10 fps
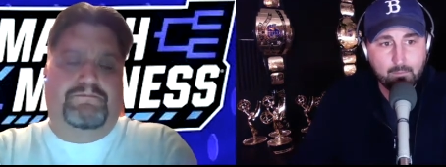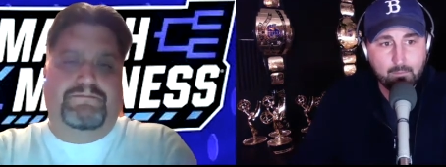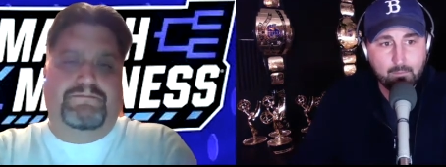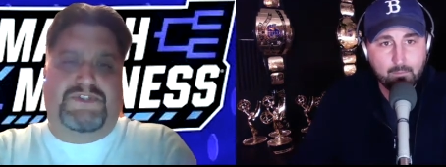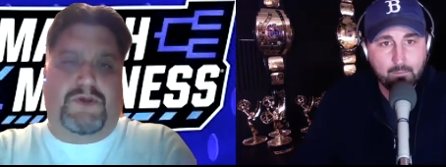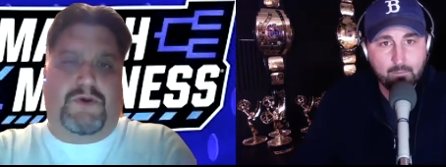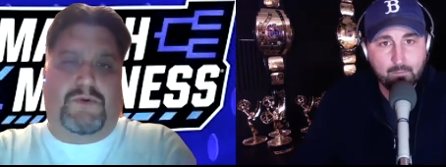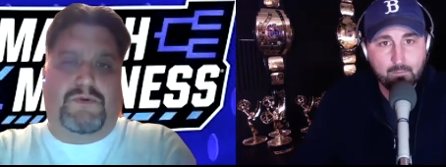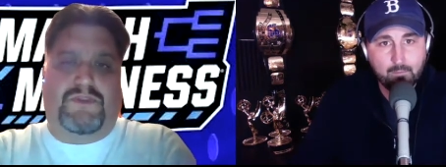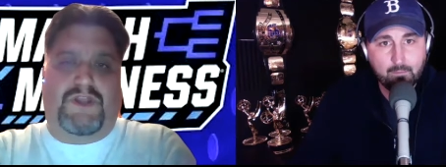
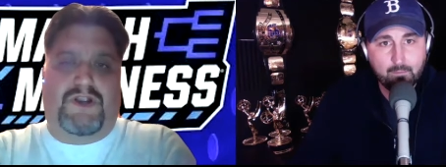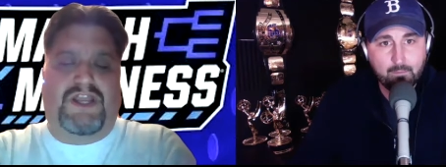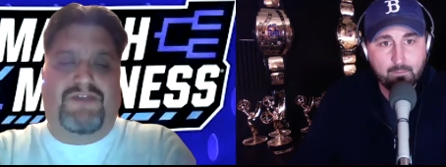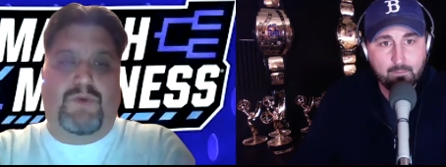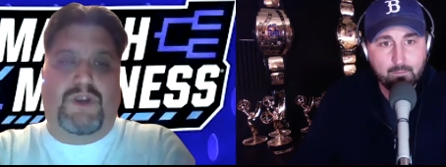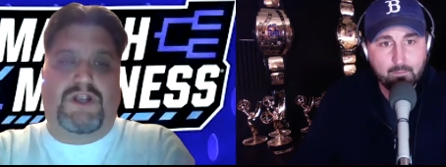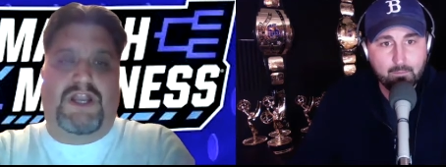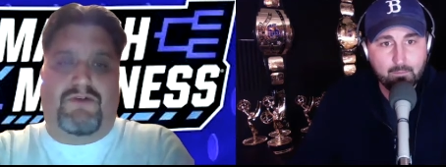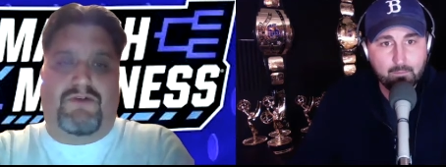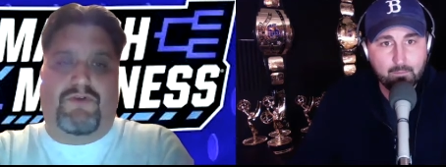Speaker 1: So they're going to have their work cut
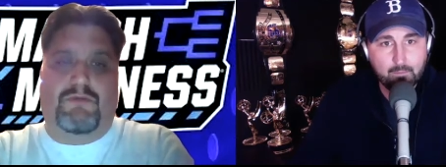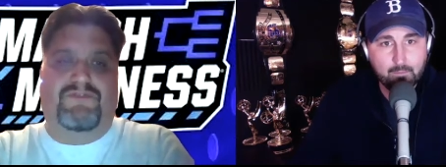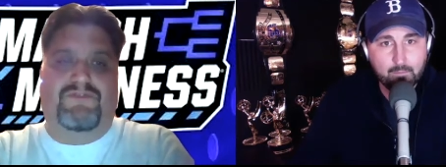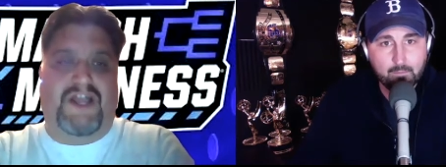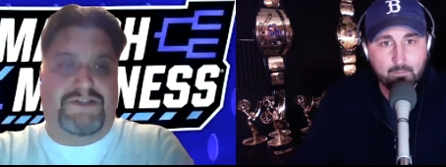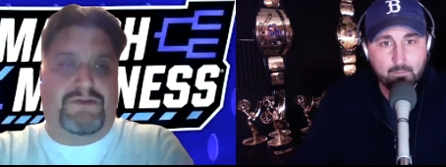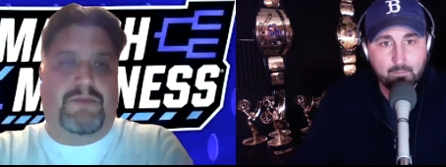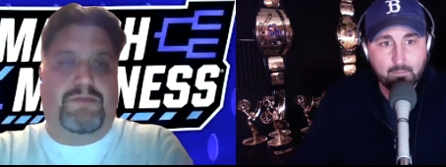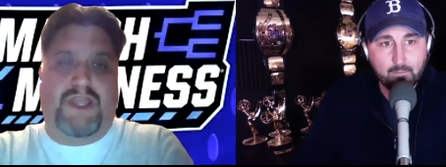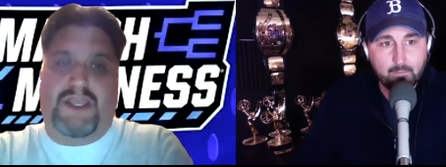out for them if that's who they
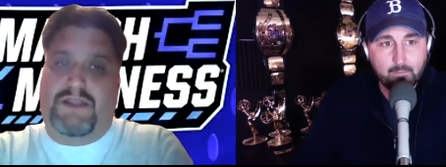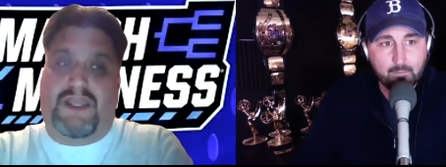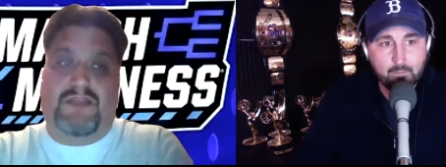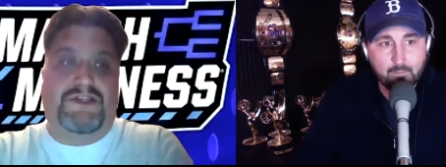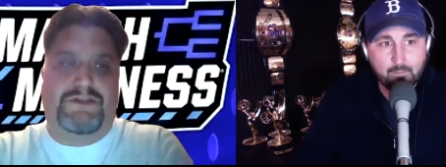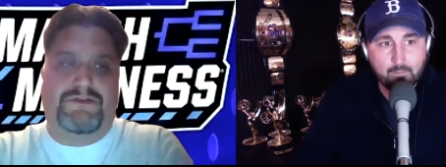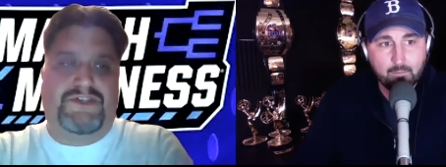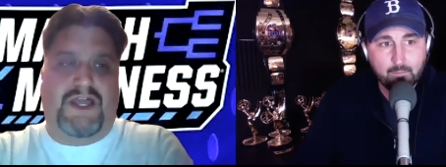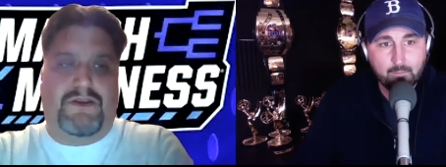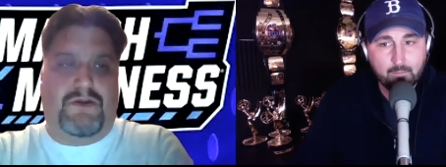play. And LSU's
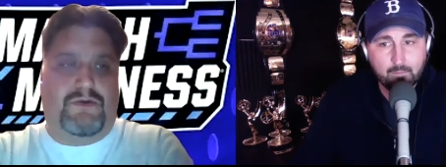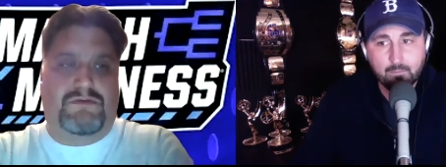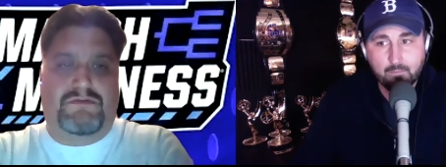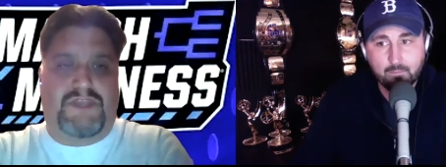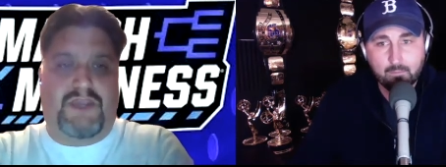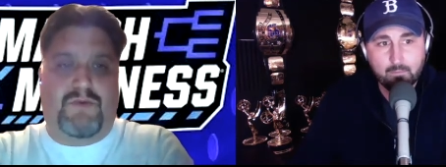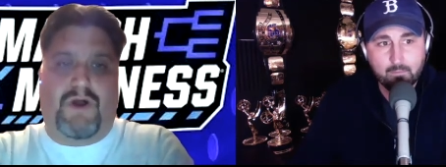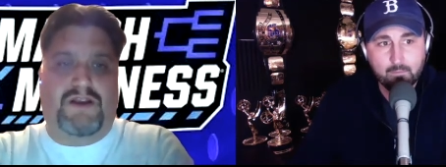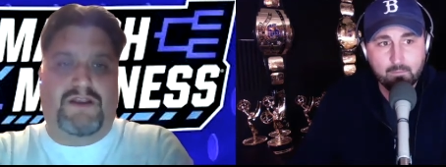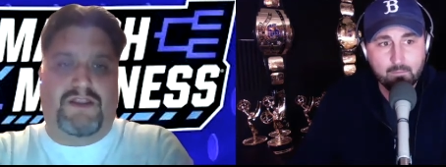got no
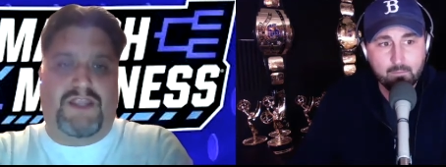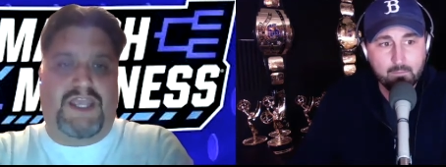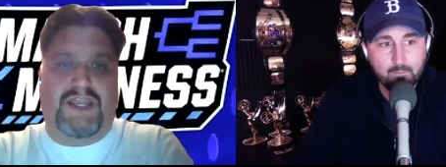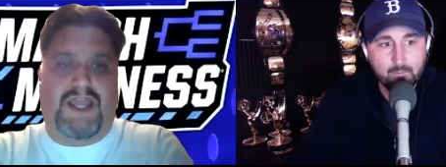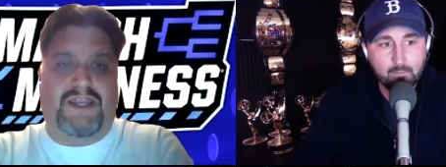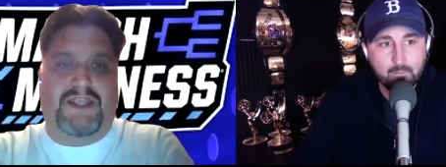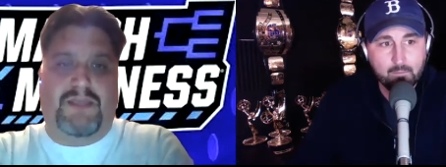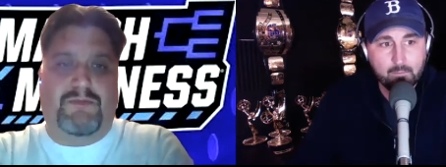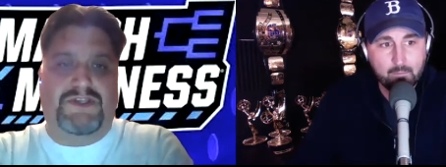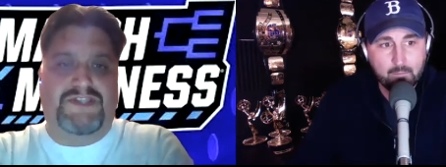cakewalk in the 8-9 game
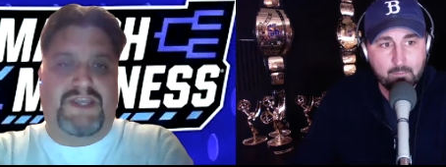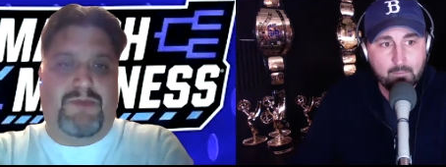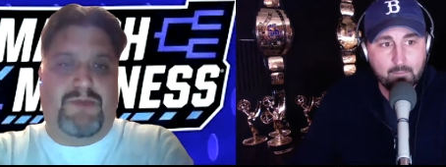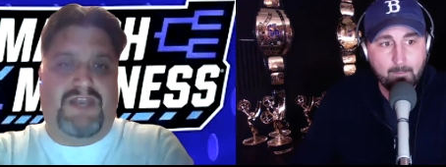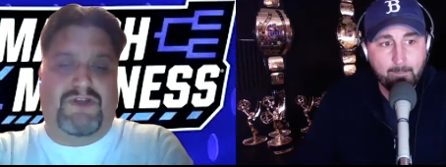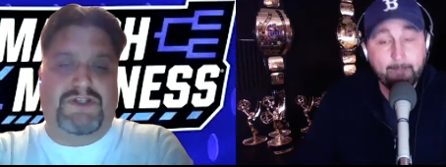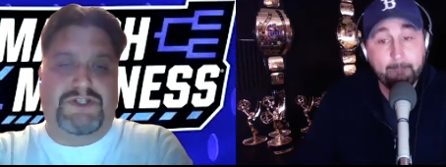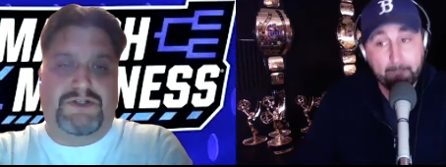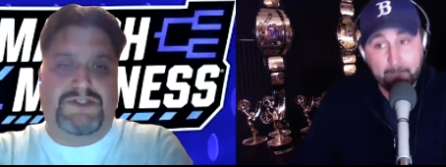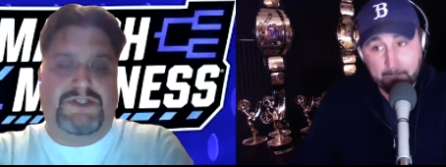because St.
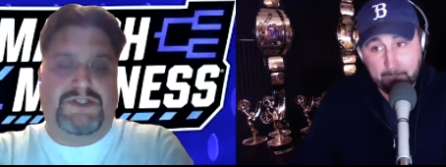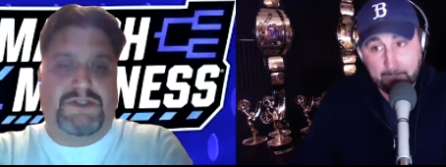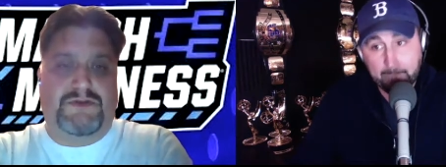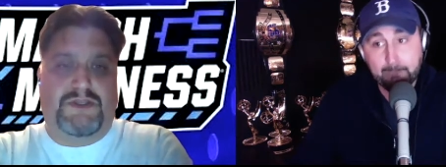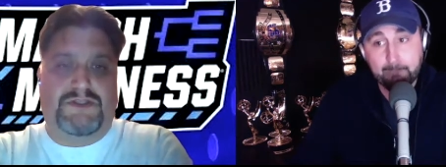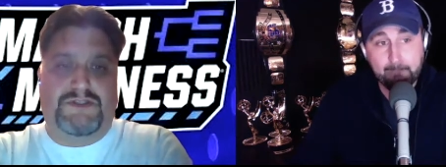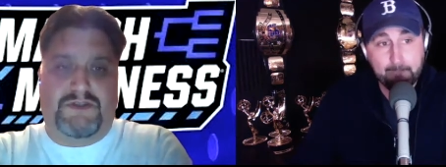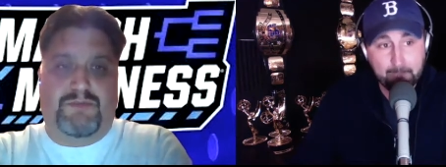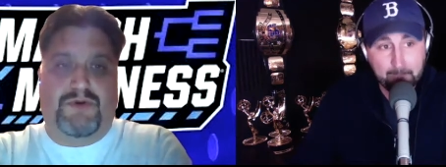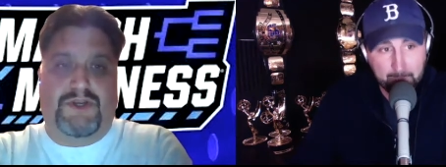Bonaventure is a
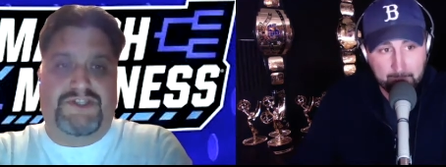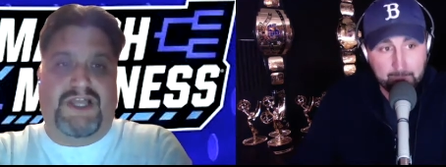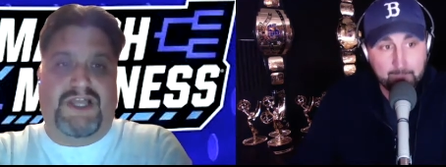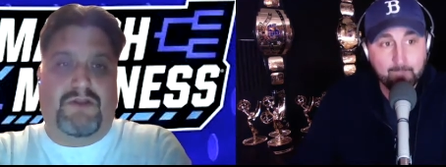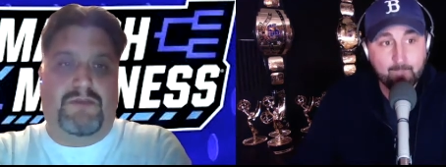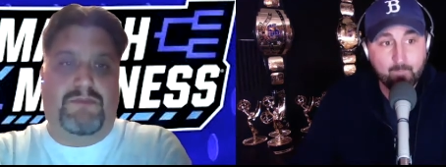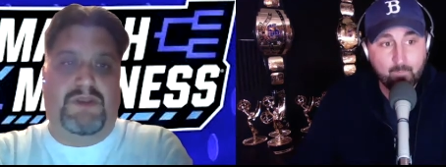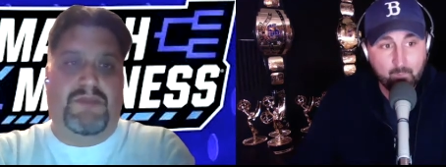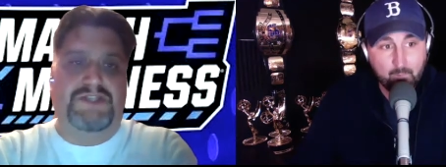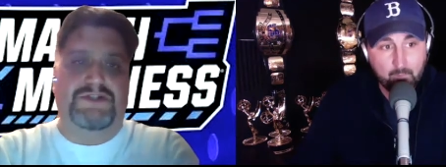pretty solid
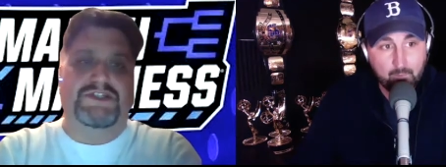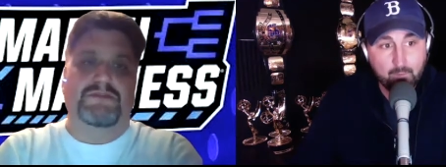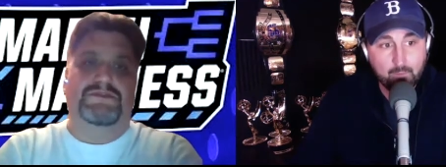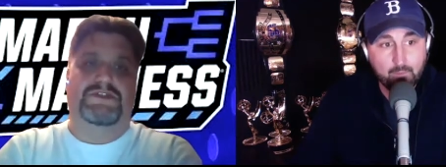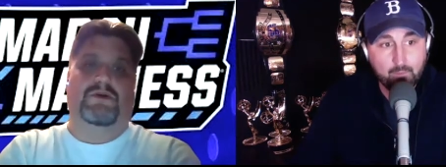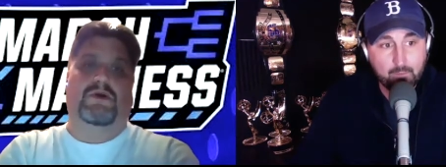mid-major team too.